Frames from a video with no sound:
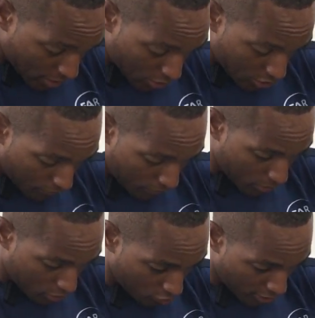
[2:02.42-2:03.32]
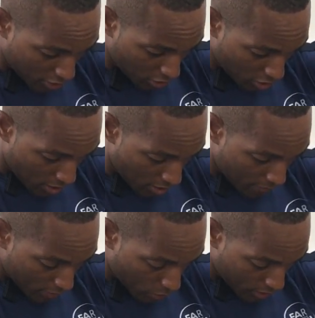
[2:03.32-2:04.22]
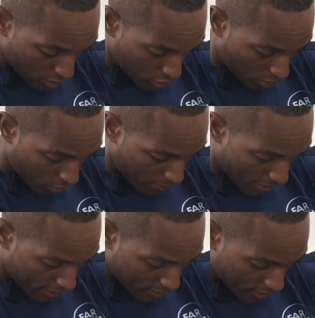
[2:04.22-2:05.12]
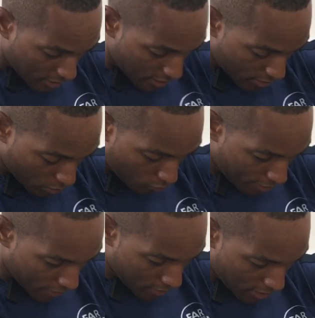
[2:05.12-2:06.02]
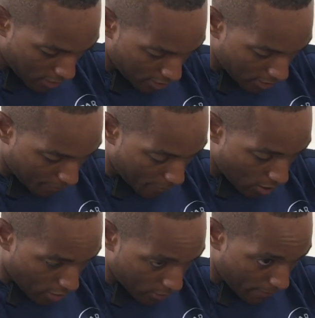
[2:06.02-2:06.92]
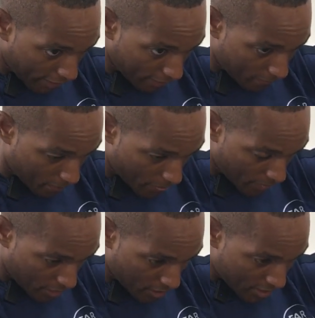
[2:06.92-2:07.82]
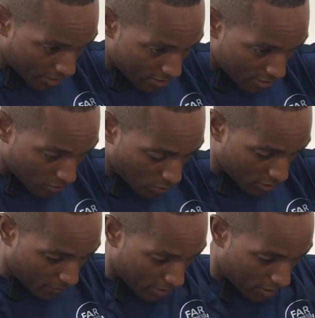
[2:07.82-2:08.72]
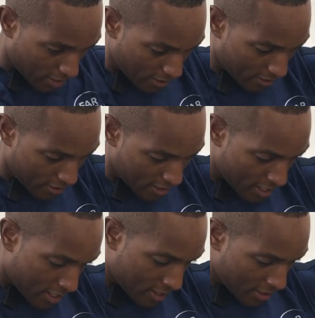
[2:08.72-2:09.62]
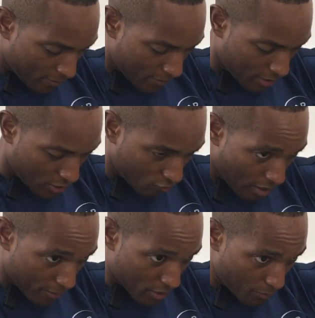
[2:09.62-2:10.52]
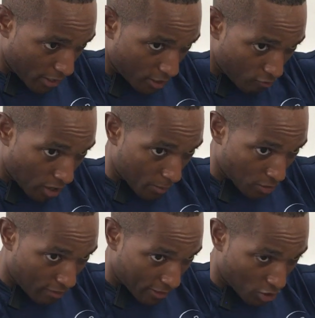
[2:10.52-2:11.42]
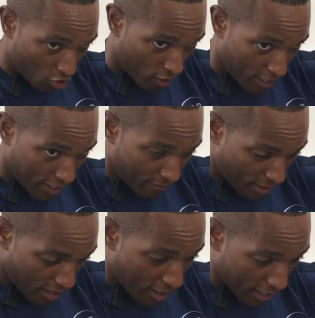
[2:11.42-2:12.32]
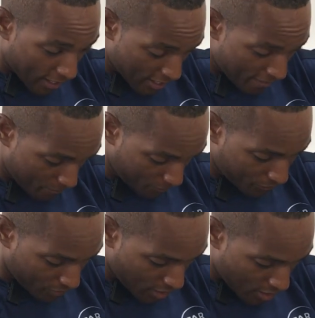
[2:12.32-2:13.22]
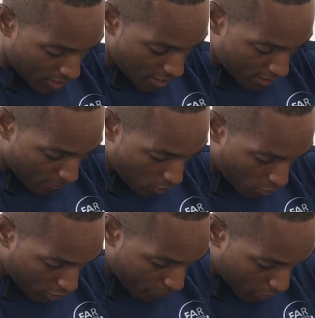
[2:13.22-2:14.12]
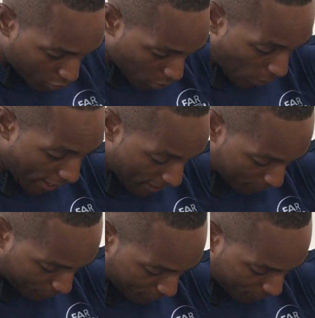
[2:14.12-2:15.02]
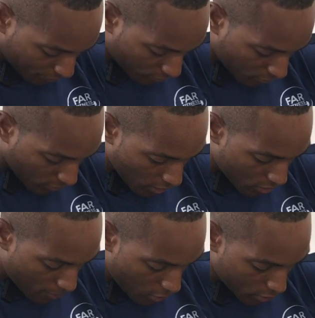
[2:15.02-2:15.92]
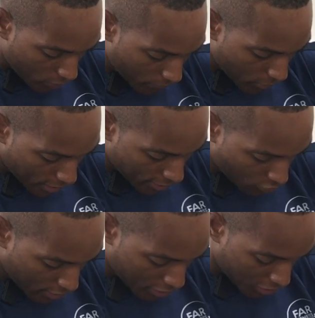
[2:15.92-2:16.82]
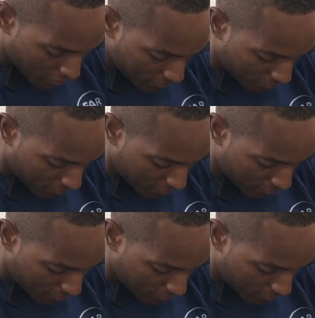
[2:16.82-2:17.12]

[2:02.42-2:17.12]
you should feel the stretch between the shoulder blades and all around the upper part of the back. This one's been described as putting your arms around the tree and giving it a hug. And the more you push away, the more you'll feel that stretch.